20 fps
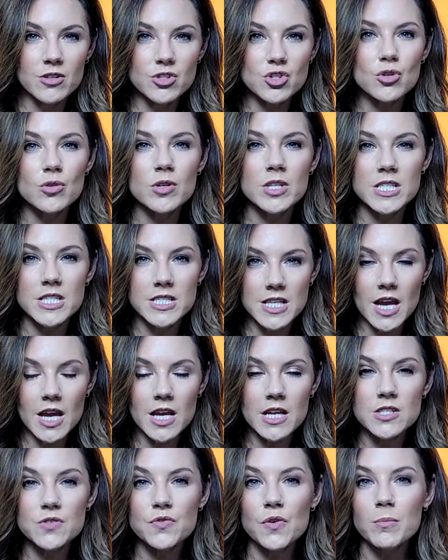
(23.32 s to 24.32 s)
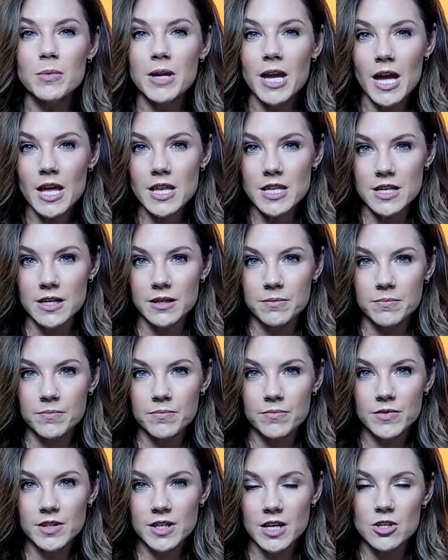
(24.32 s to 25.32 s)
Our story today is from Kenya.
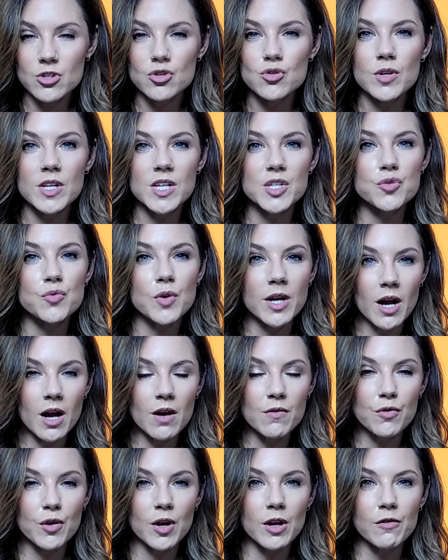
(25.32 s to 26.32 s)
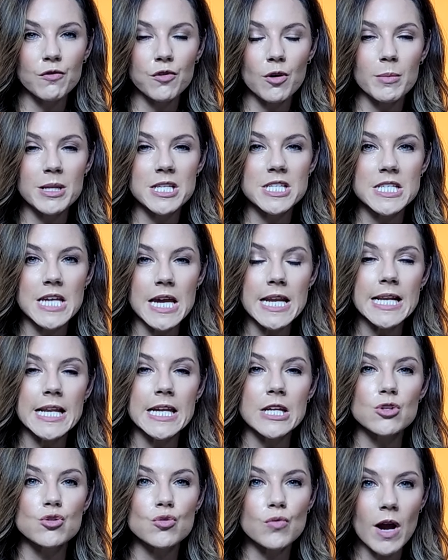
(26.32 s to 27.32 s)
The country is recovering from a
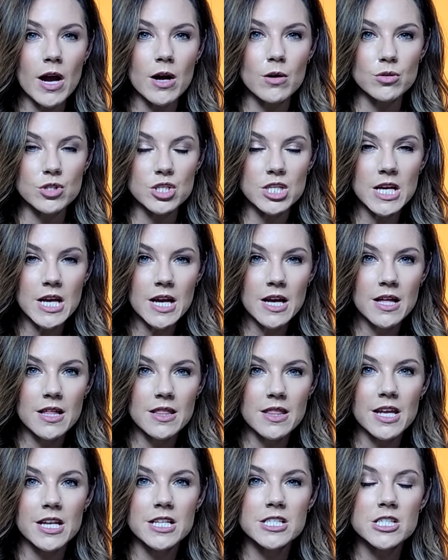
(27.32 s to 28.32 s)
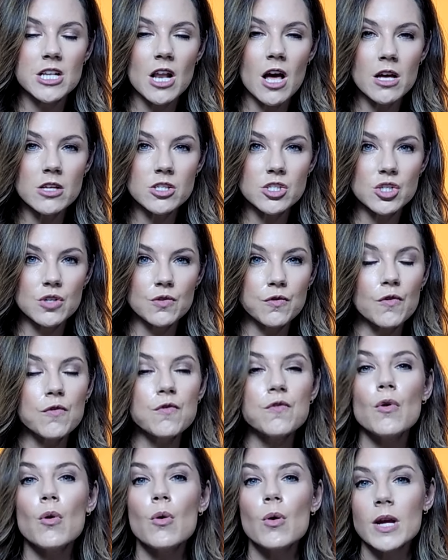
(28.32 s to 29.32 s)
deadly drought that has lasted
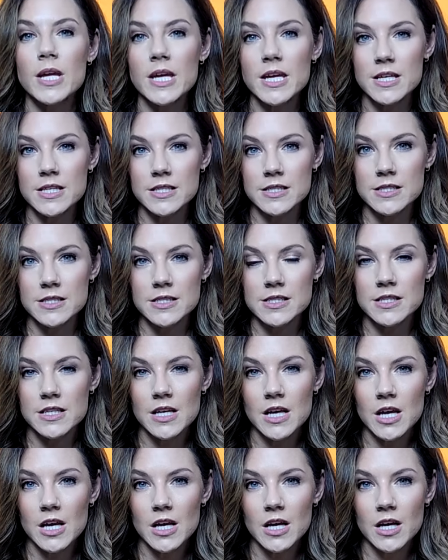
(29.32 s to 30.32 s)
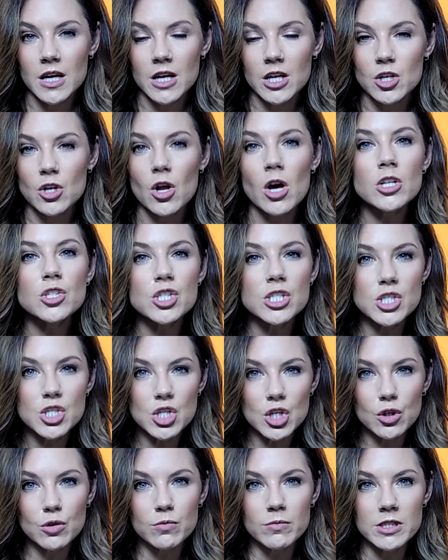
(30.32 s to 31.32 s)
for 4 years. Not
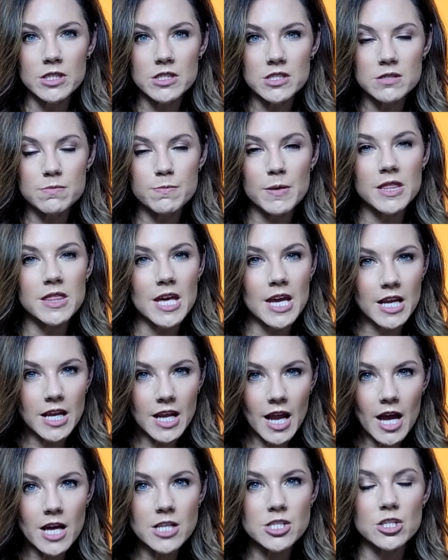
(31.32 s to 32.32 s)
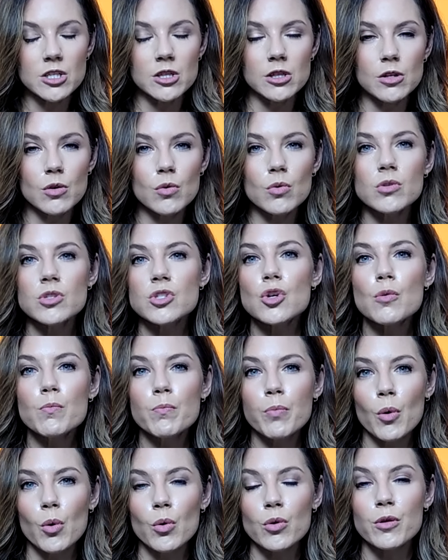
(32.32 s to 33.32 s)
just humans, but their cattle also
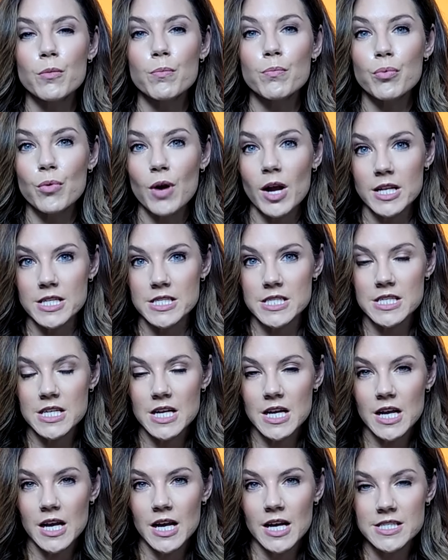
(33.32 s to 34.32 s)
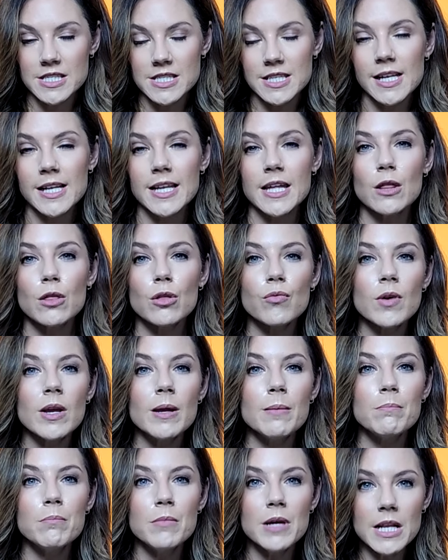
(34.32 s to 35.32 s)
bore the brunt, as nearly
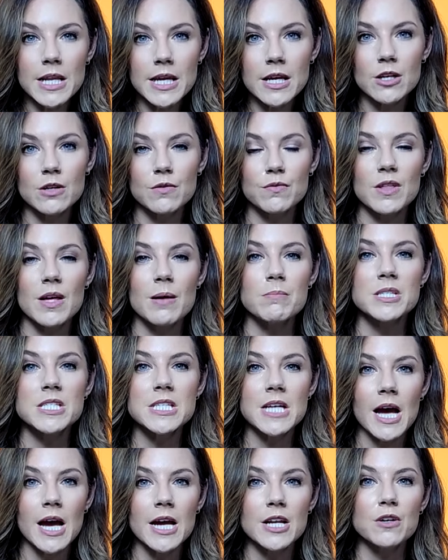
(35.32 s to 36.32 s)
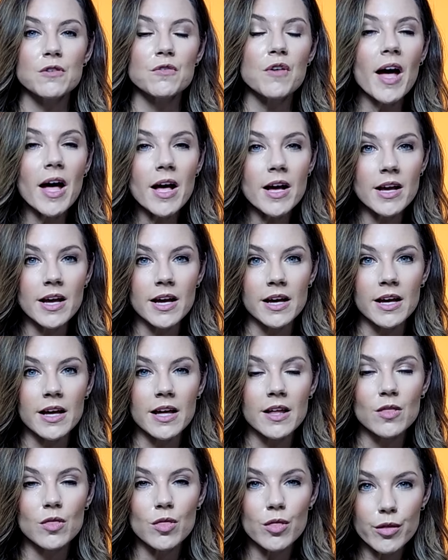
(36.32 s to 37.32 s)
3 million of them died of
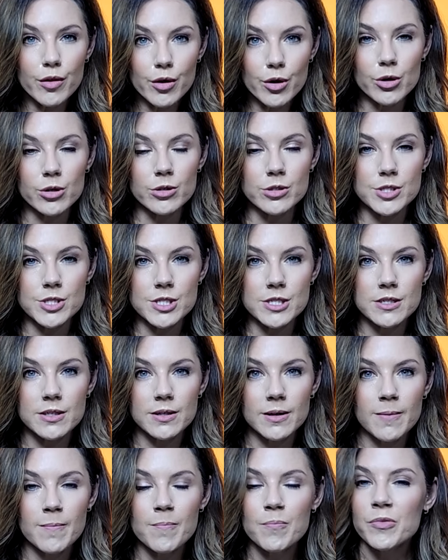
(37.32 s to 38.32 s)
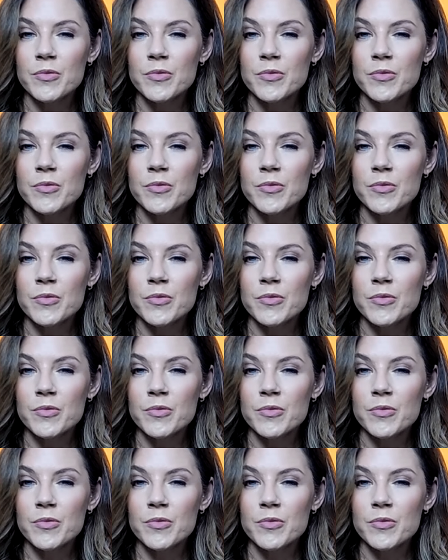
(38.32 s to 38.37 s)
hunger and thirst.